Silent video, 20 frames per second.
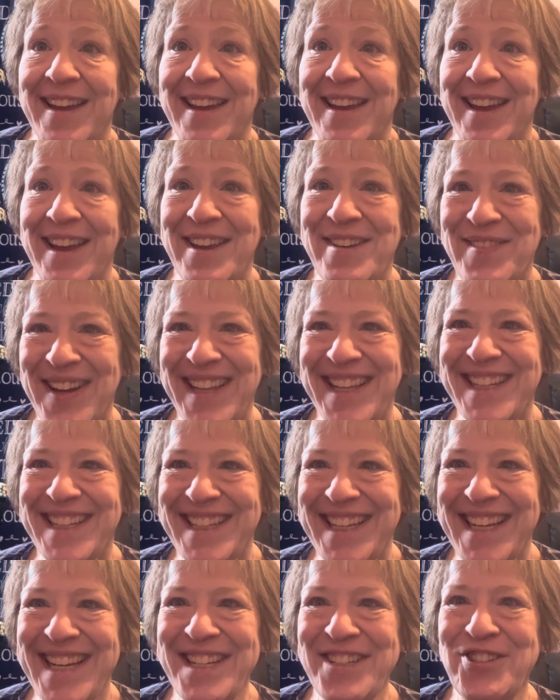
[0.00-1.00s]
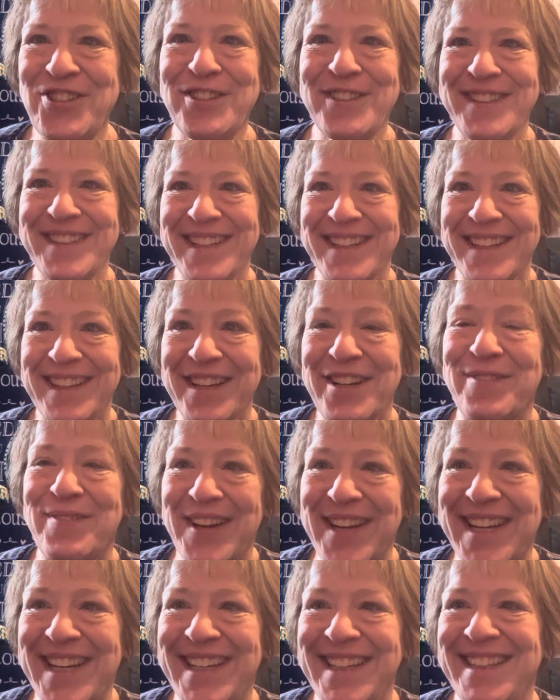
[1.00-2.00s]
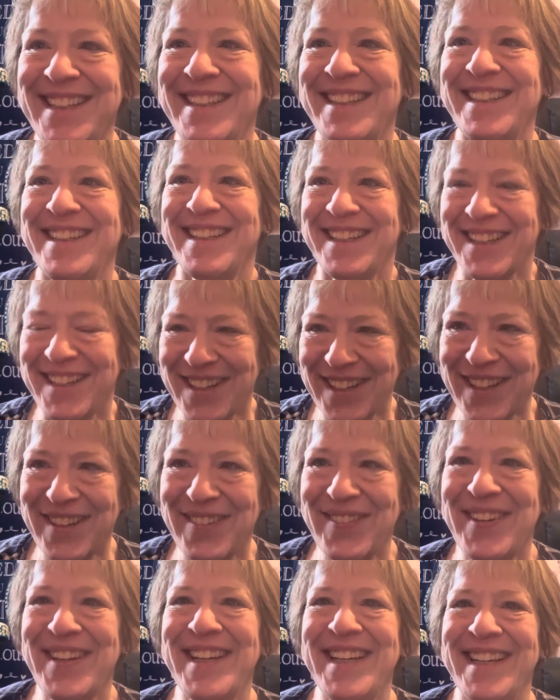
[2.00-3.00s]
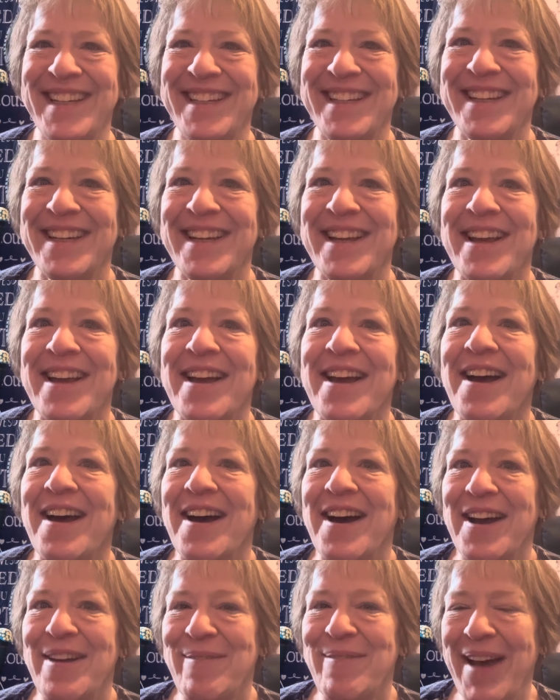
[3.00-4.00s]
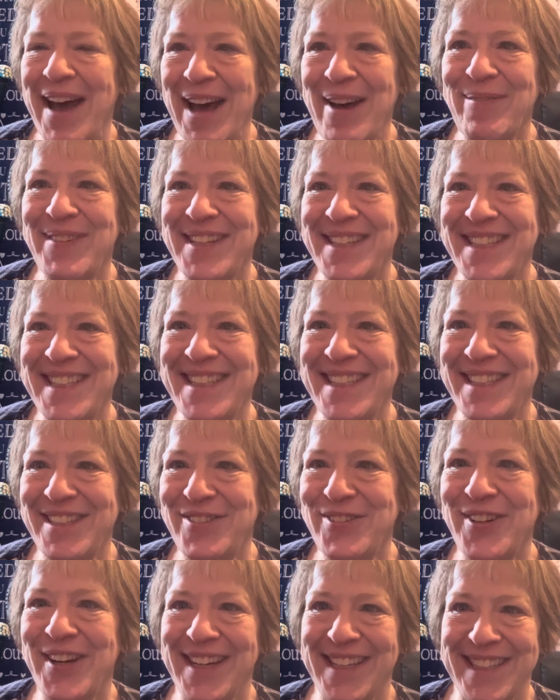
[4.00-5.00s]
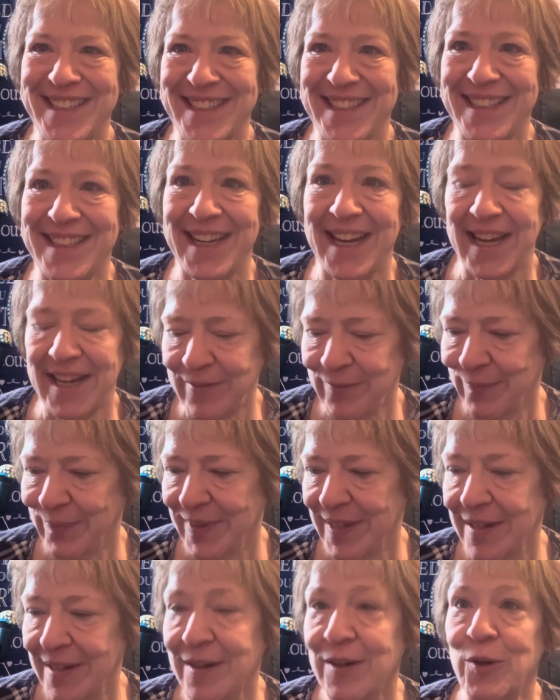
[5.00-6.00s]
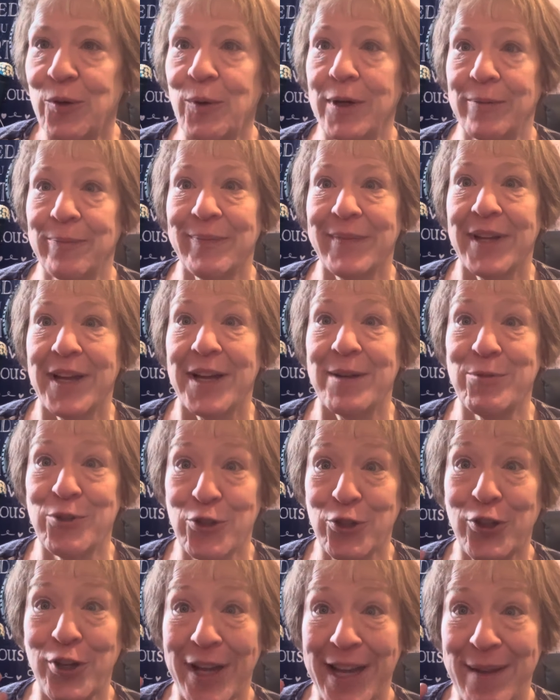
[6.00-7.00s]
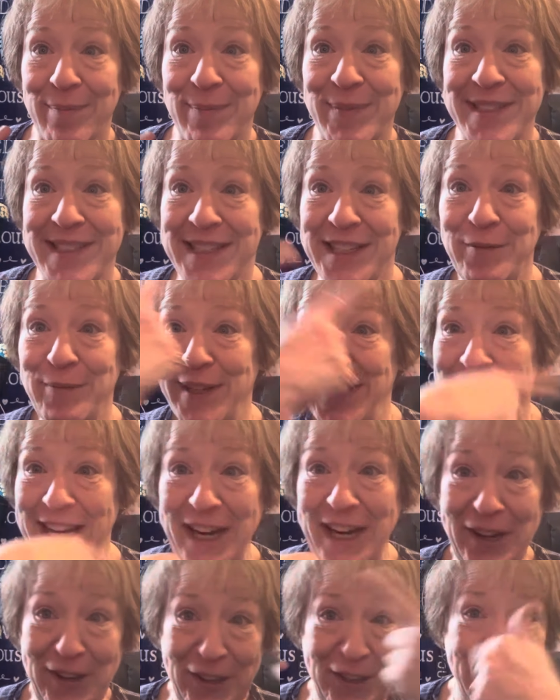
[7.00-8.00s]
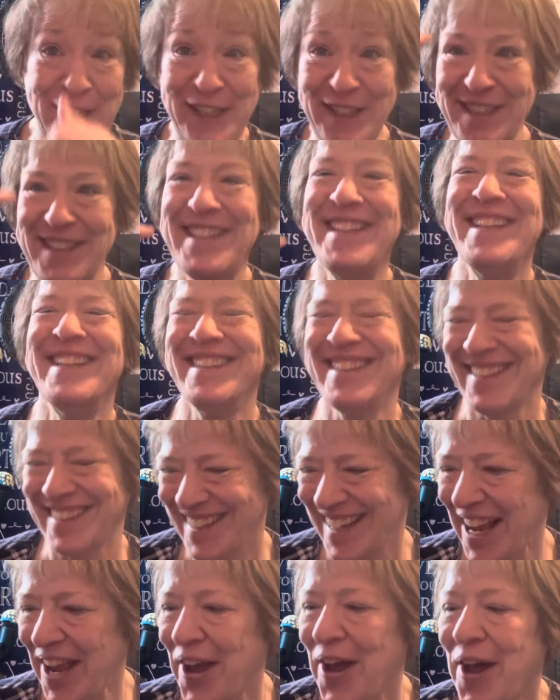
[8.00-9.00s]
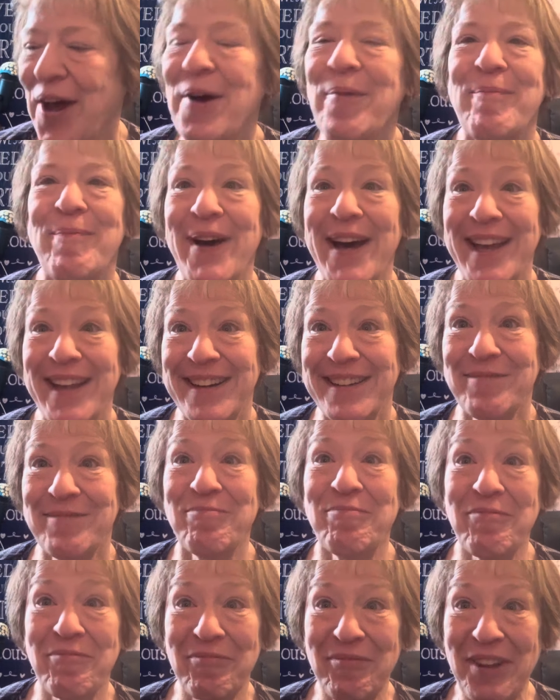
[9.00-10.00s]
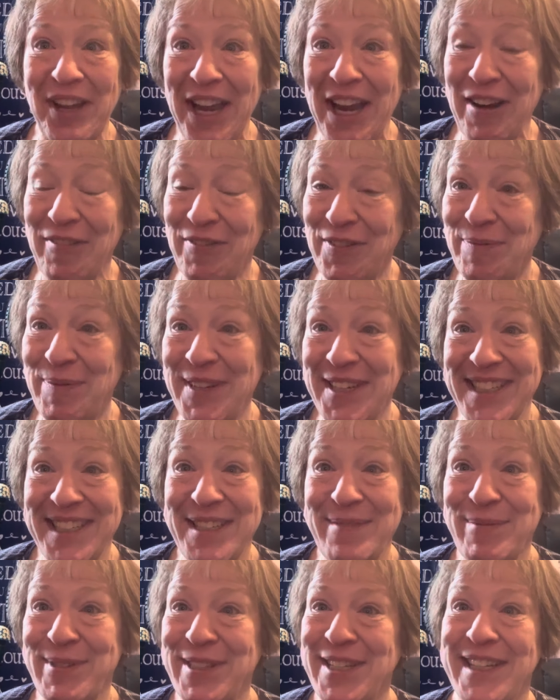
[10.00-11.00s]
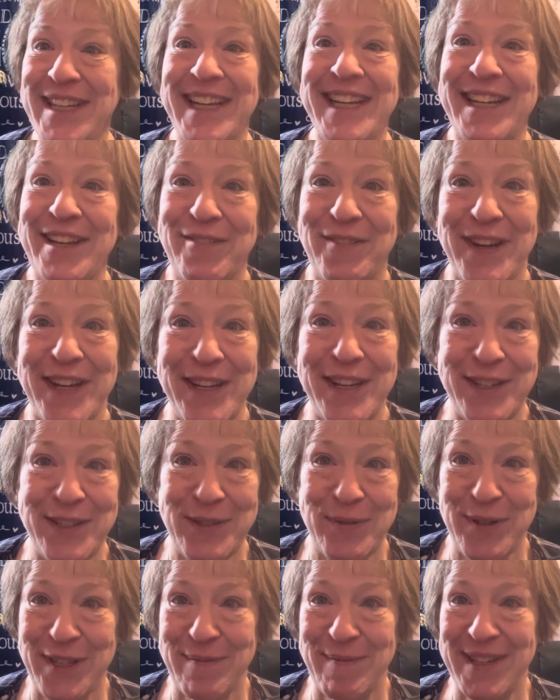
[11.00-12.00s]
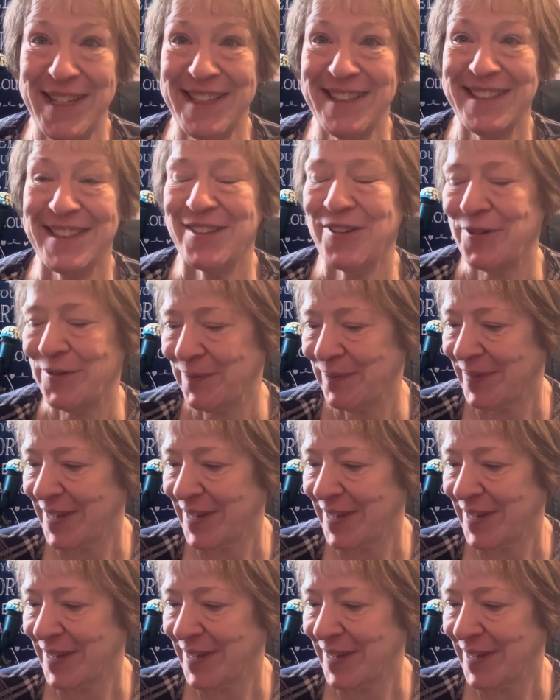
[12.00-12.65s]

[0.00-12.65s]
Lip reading: Hey, my little angels, come on in, come on in. I'm happy to see you guys today. Well, I'm sure you're not happy seeing me like this, but everybody seems to like get readies with me. So